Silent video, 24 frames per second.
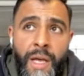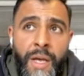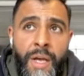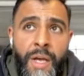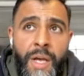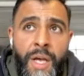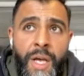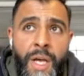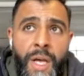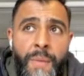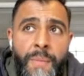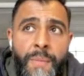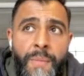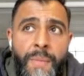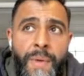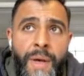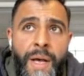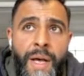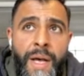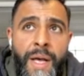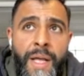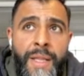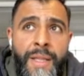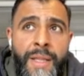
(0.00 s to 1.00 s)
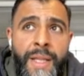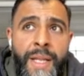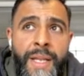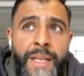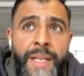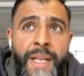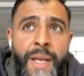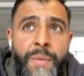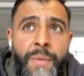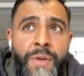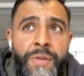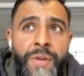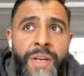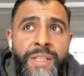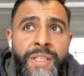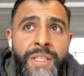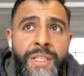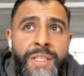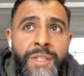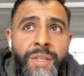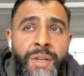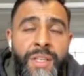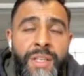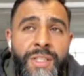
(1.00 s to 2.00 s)
And then, we
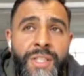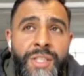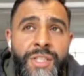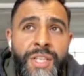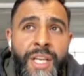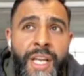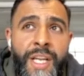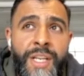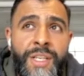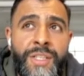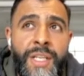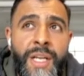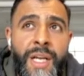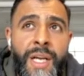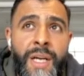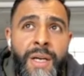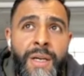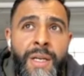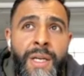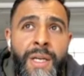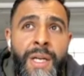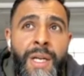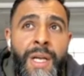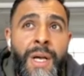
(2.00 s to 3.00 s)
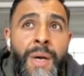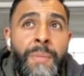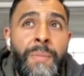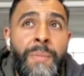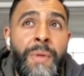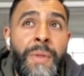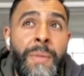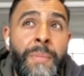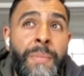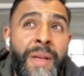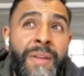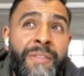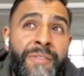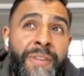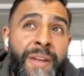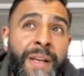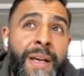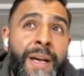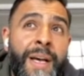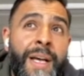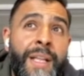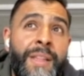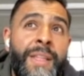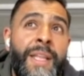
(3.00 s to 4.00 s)
gradually started to change that. But the big
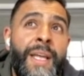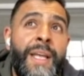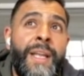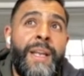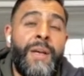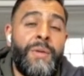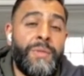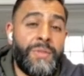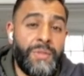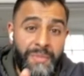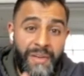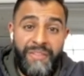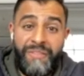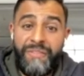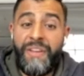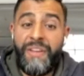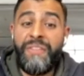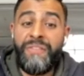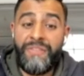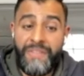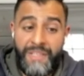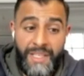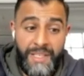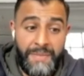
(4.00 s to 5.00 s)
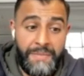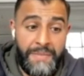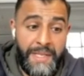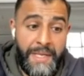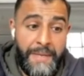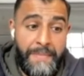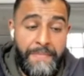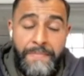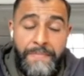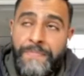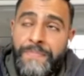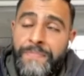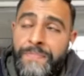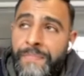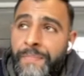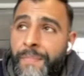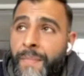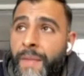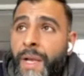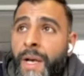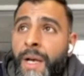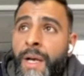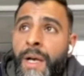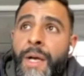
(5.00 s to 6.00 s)
thing I had then, I was on my 5th team then,
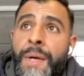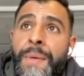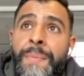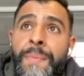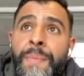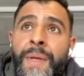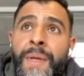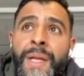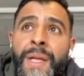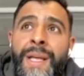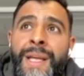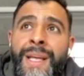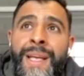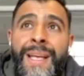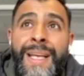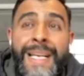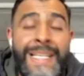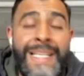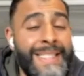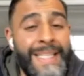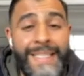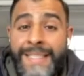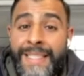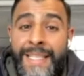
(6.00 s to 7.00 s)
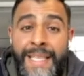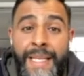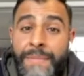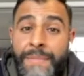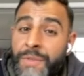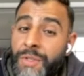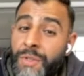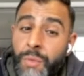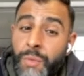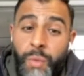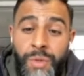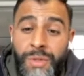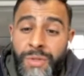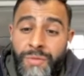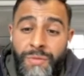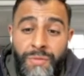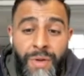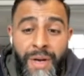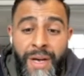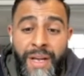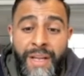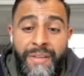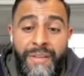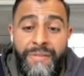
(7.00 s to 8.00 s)
is that team just wasn't
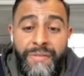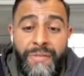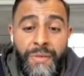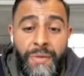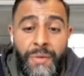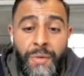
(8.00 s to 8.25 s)
right